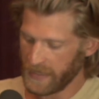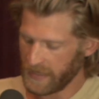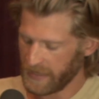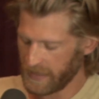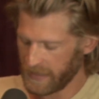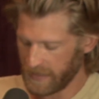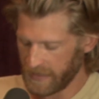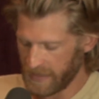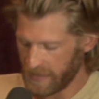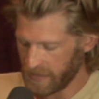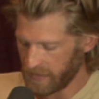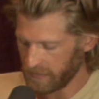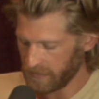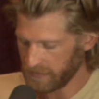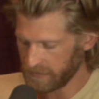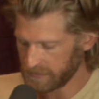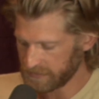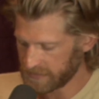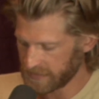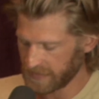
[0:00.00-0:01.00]
And
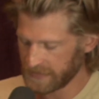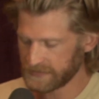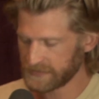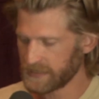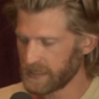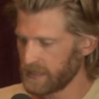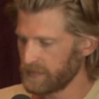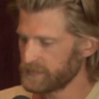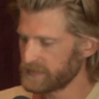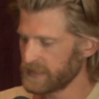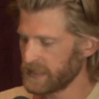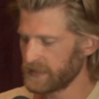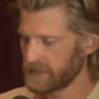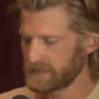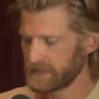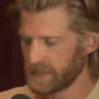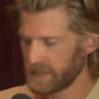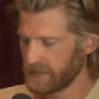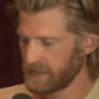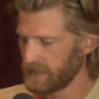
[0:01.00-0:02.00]
Alan, 10 times out of
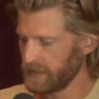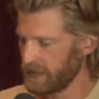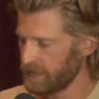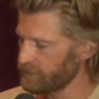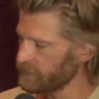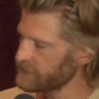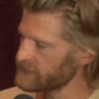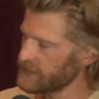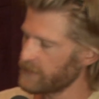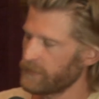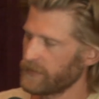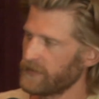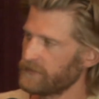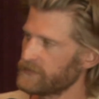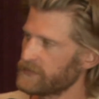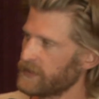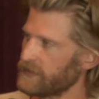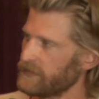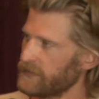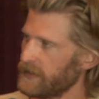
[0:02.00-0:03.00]
10, every time I've
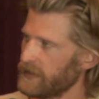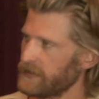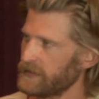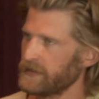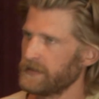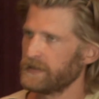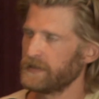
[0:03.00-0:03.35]
done that, it